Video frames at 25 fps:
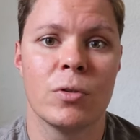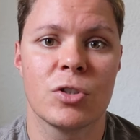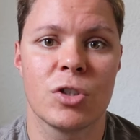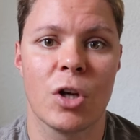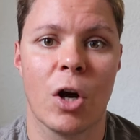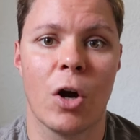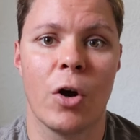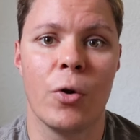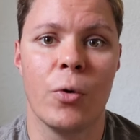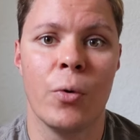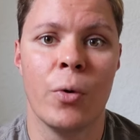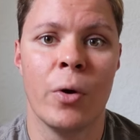
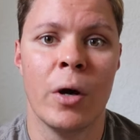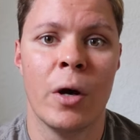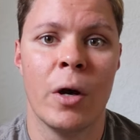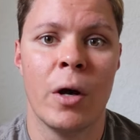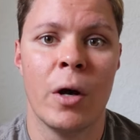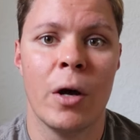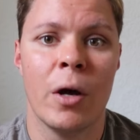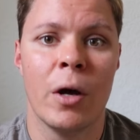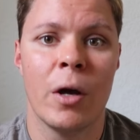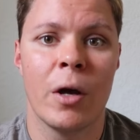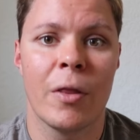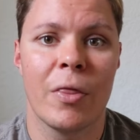So
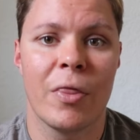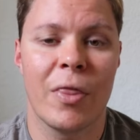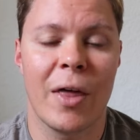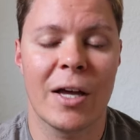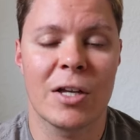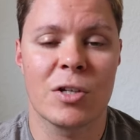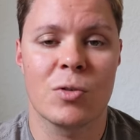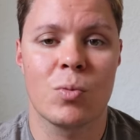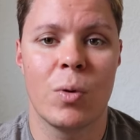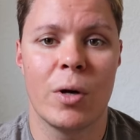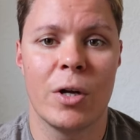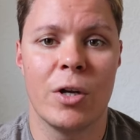
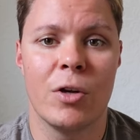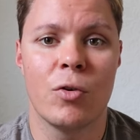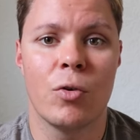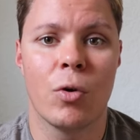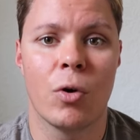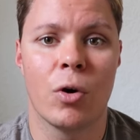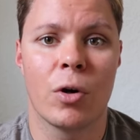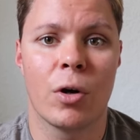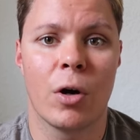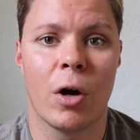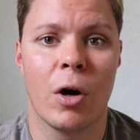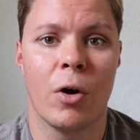that's where you've
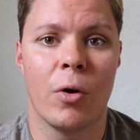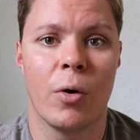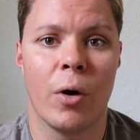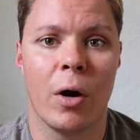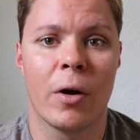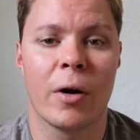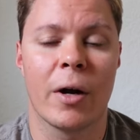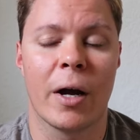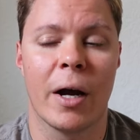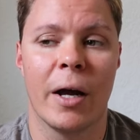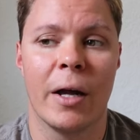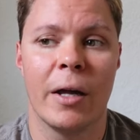got to go,
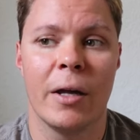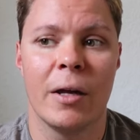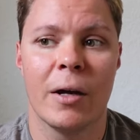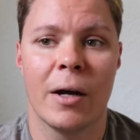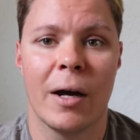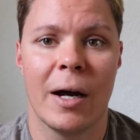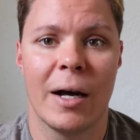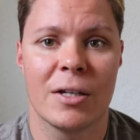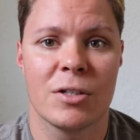okay,